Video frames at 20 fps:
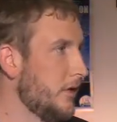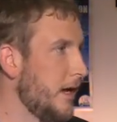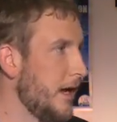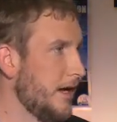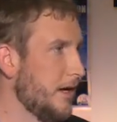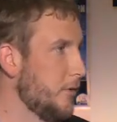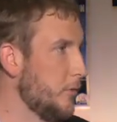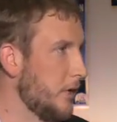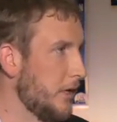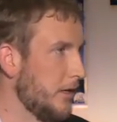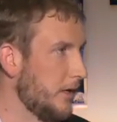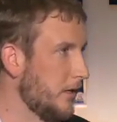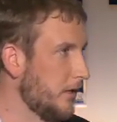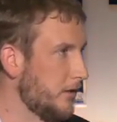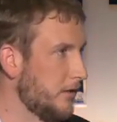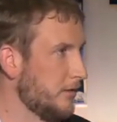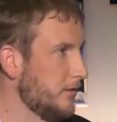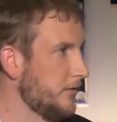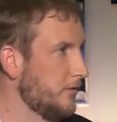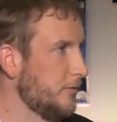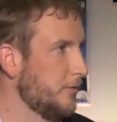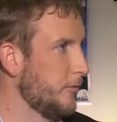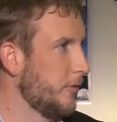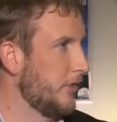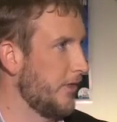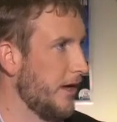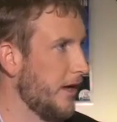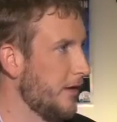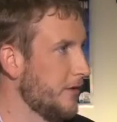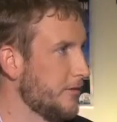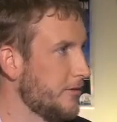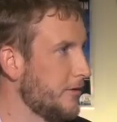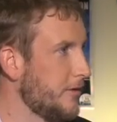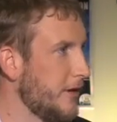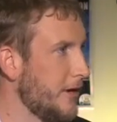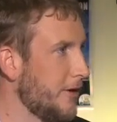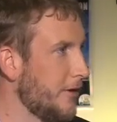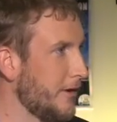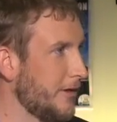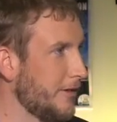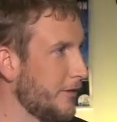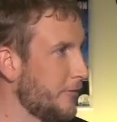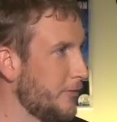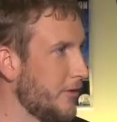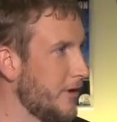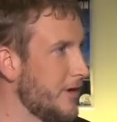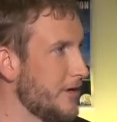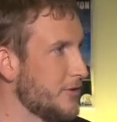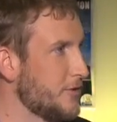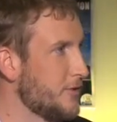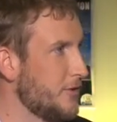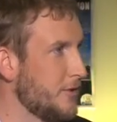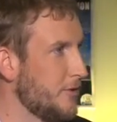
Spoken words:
anywhere without hearing the phrase